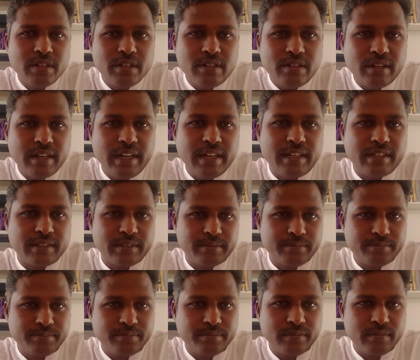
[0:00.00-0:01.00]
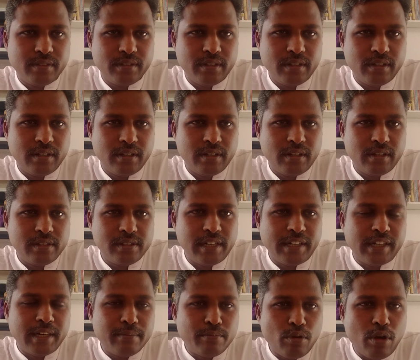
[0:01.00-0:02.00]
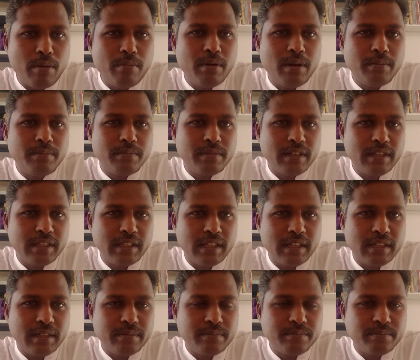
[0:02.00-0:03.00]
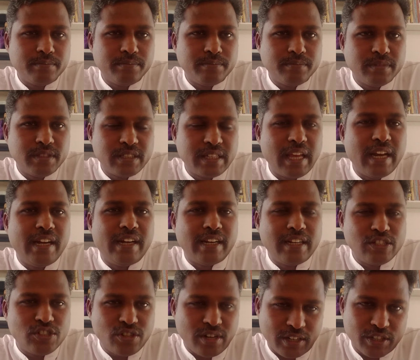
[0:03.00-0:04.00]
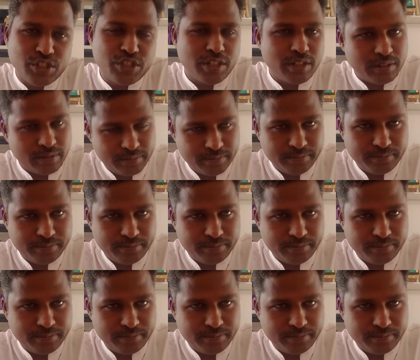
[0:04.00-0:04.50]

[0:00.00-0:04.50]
treat certain problem in the skeletal structure.